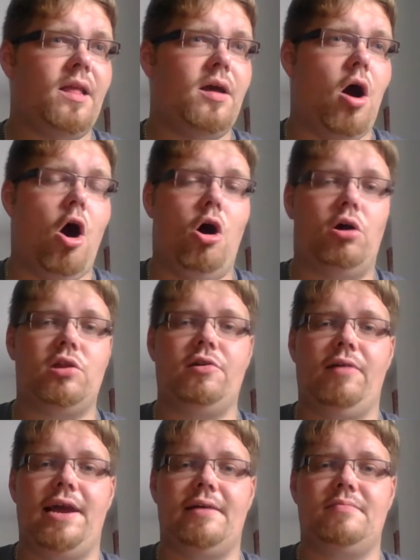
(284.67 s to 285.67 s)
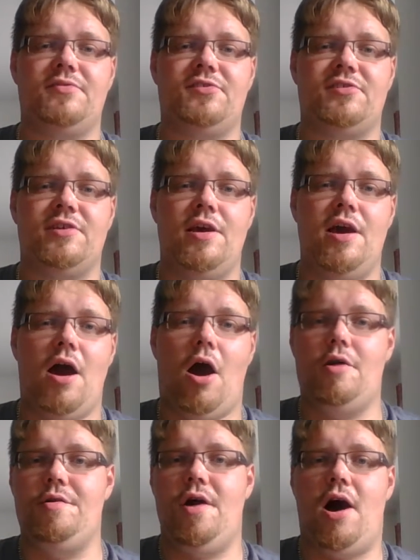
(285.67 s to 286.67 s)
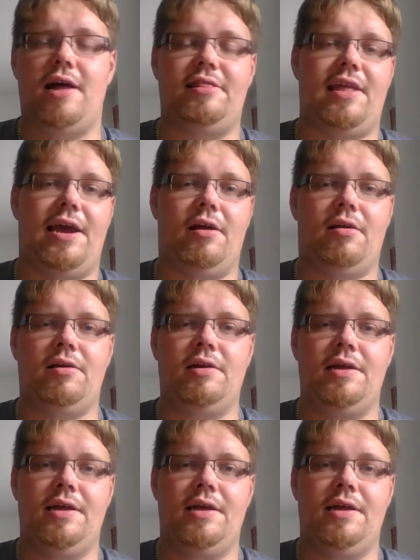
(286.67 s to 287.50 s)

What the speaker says: Holograms are not there.